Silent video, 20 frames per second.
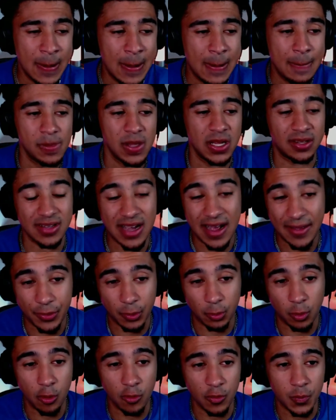It's at the
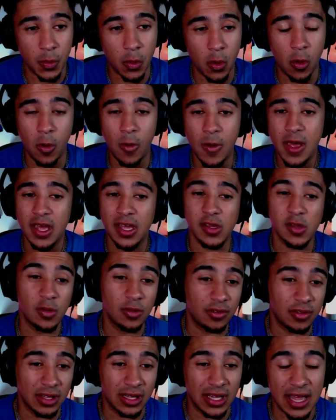Rose Bowl.
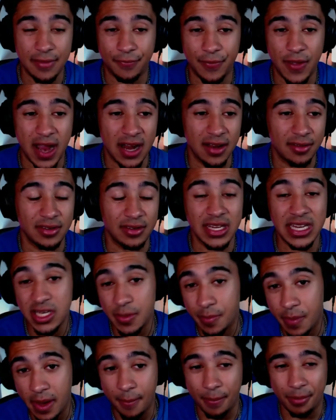UCLA fans need to be
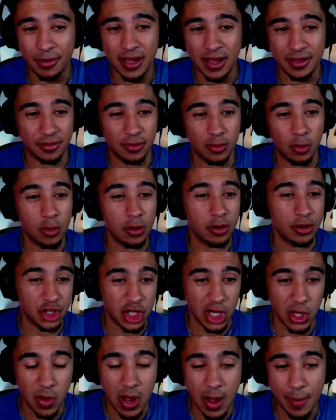impressed in order to show
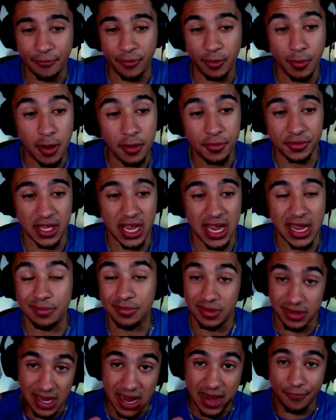up for most games,
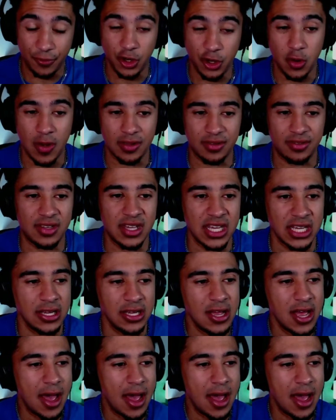not for USC.